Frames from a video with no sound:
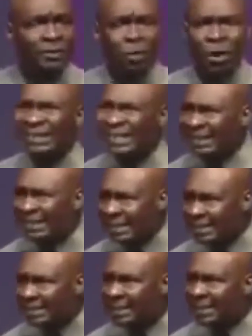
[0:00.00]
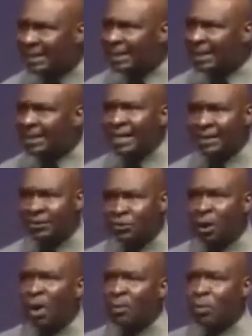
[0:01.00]
What is this? Yet
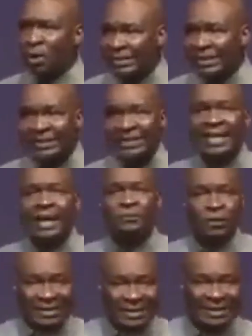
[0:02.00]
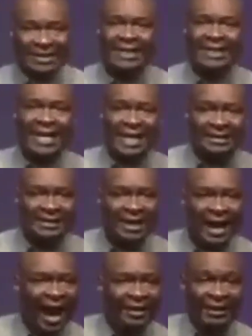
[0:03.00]
someone was sitting there for 16 years
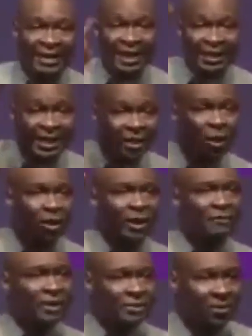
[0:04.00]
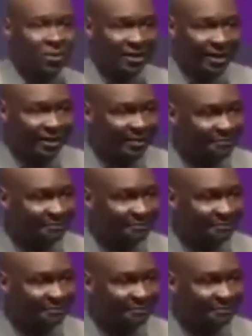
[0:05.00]
and thanking God every Sunday.